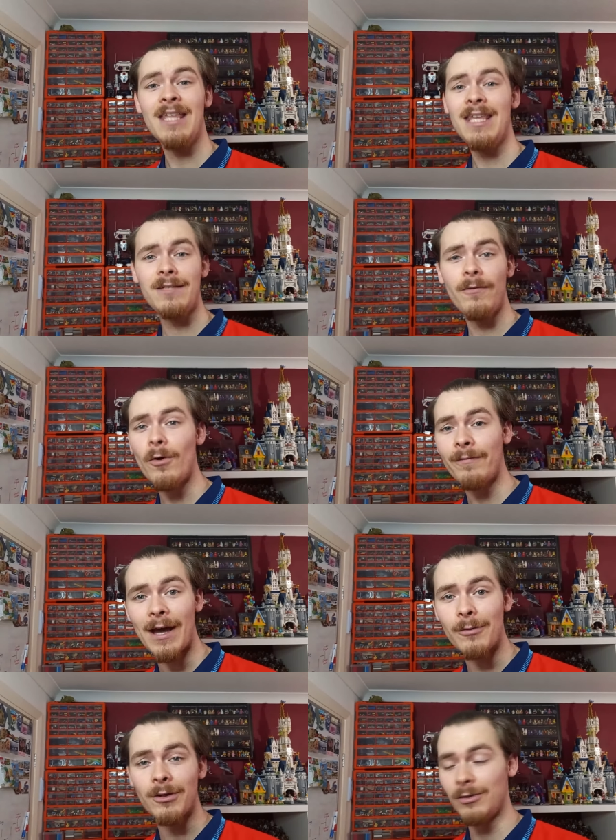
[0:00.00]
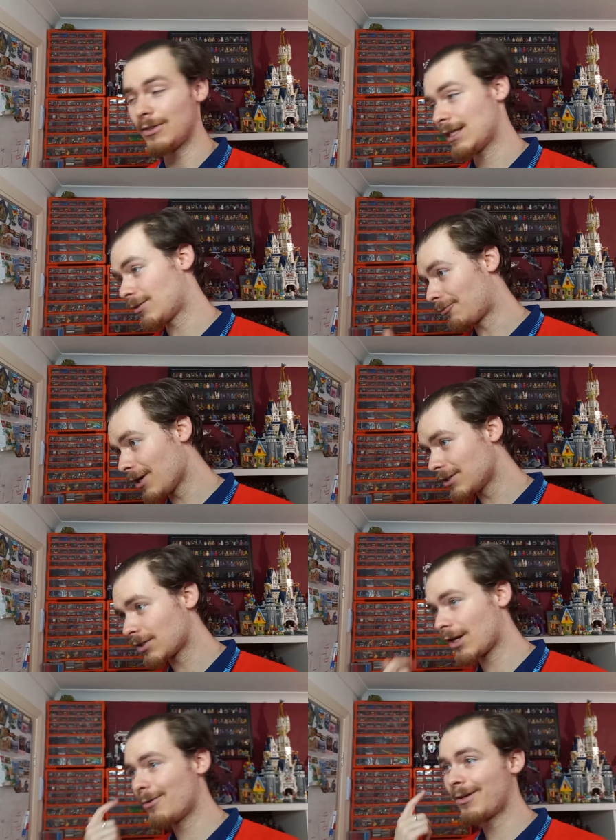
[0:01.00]
There's four Falcons. There's the Rise
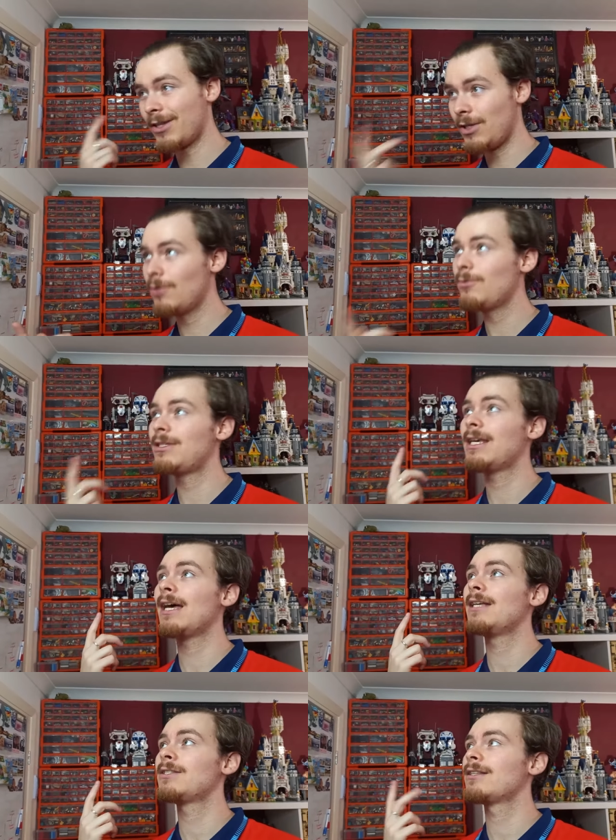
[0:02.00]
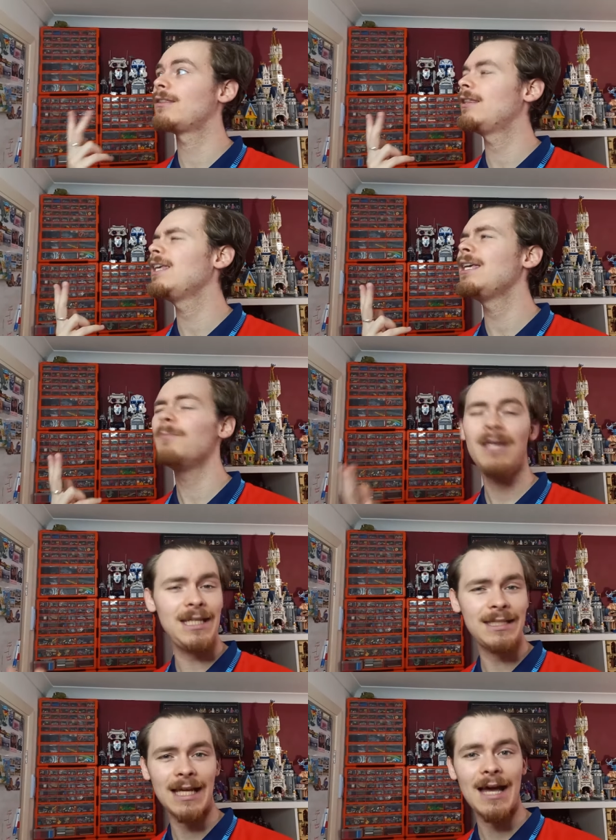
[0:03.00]
of Skywalker, the UCS, the
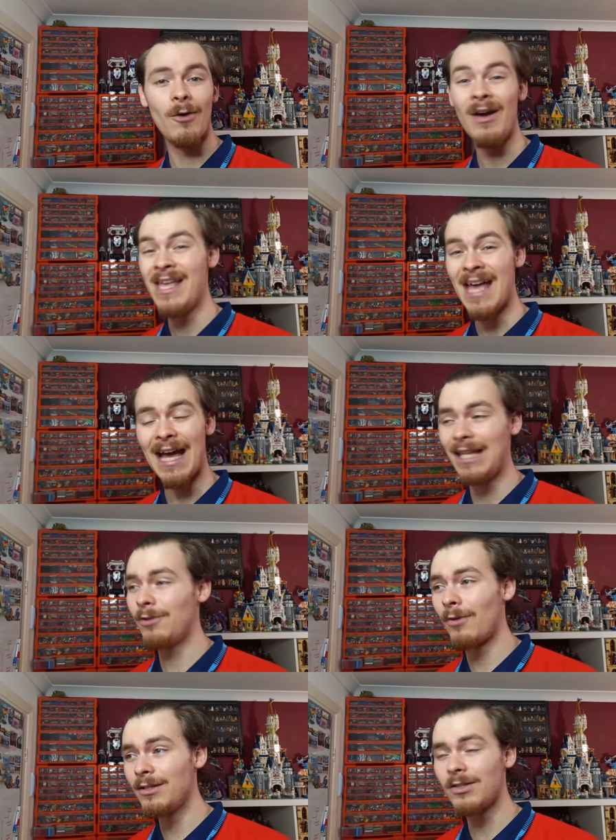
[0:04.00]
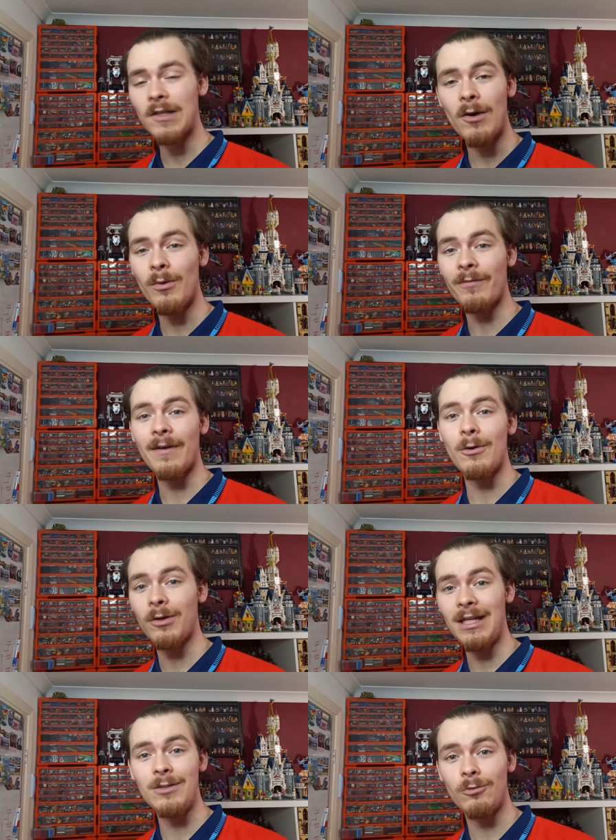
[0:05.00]
MIDI Scow, and the Rise of Skywalker
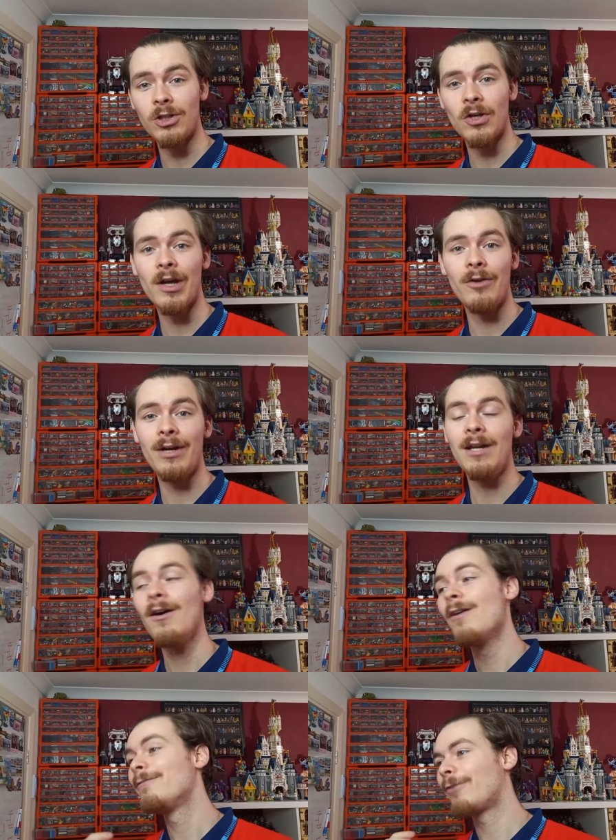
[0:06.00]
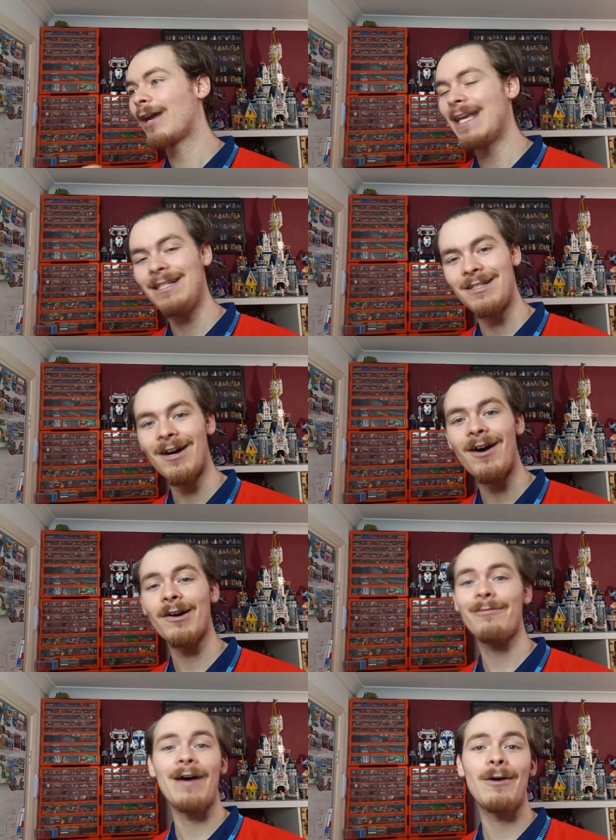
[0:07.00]
Falcon is retiring for a
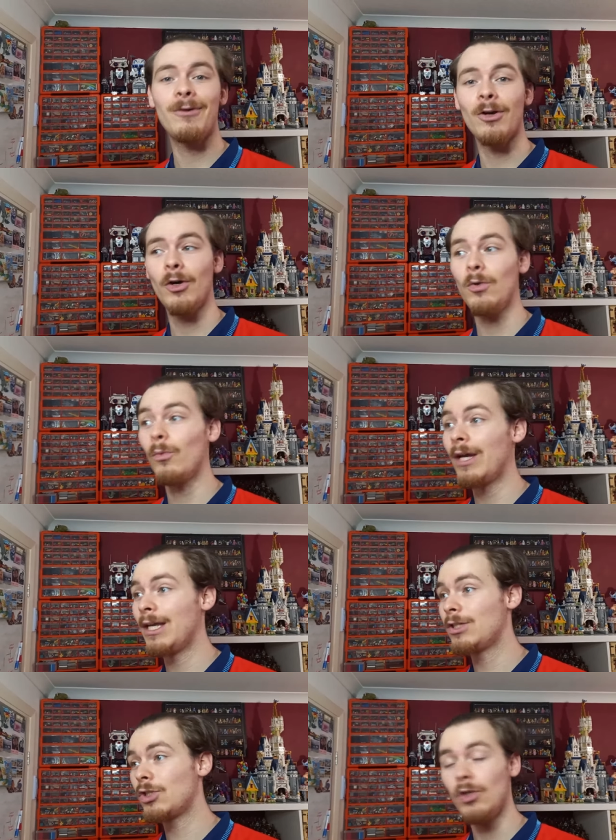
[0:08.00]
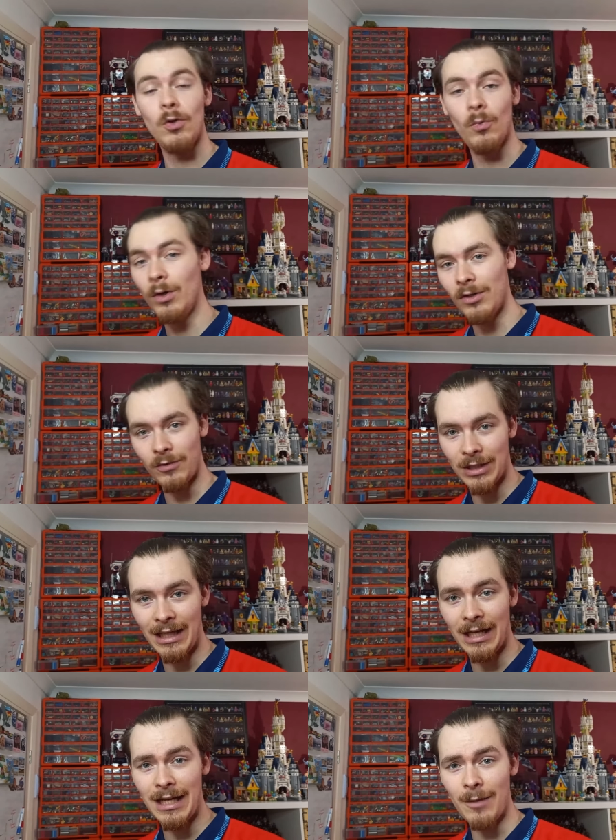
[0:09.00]
dark falcon which you would have
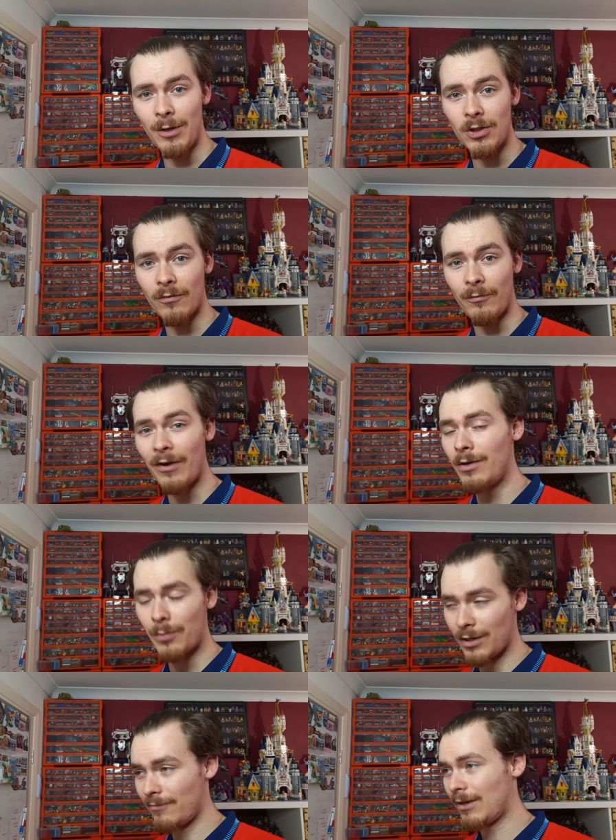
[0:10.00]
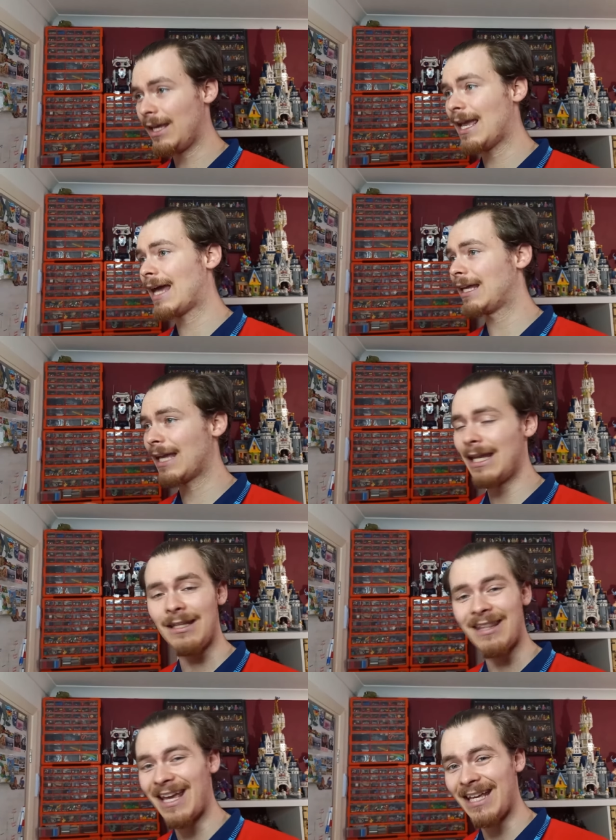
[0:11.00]
seen an image of very briefly and
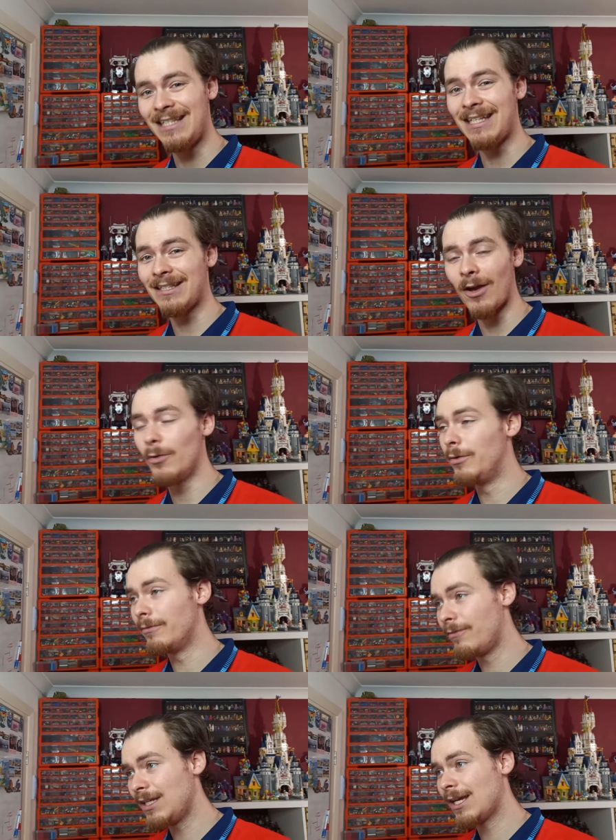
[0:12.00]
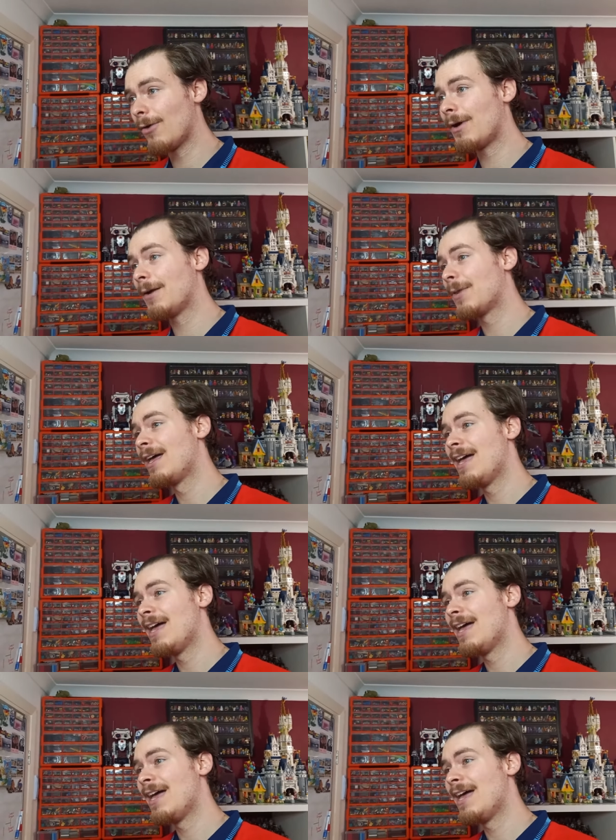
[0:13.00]
again there is its own video up